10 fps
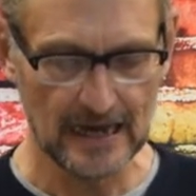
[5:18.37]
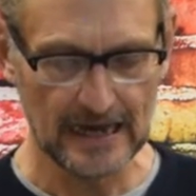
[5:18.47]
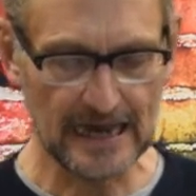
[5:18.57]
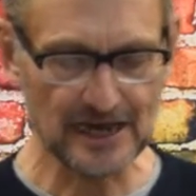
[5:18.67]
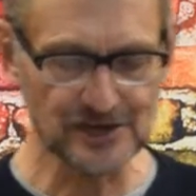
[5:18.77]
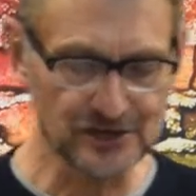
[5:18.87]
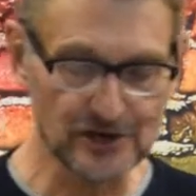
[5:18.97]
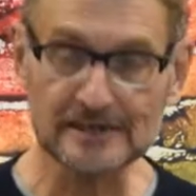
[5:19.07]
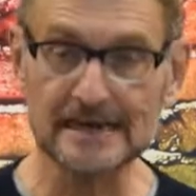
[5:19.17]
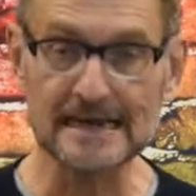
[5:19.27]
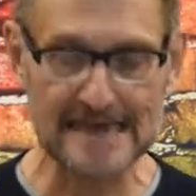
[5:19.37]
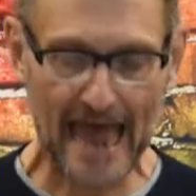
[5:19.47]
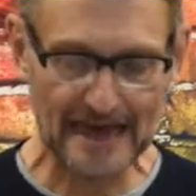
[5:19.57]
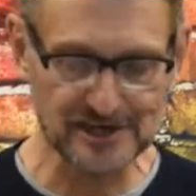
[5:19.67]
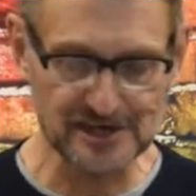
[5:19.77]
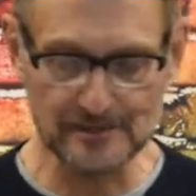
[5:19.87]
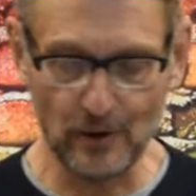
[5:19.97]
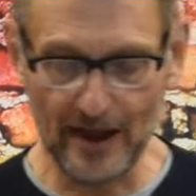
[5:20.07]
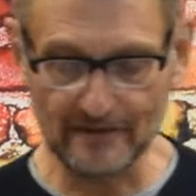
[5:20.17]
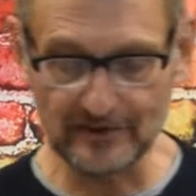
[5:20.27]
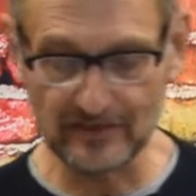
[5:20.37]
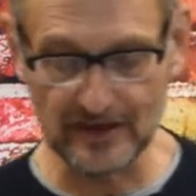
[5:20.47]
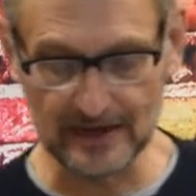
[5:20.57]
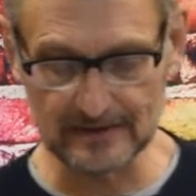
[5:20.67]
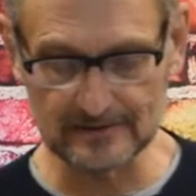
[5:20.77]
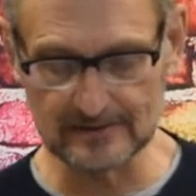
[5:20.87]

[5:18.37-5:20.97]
King Xerxes had just about everything.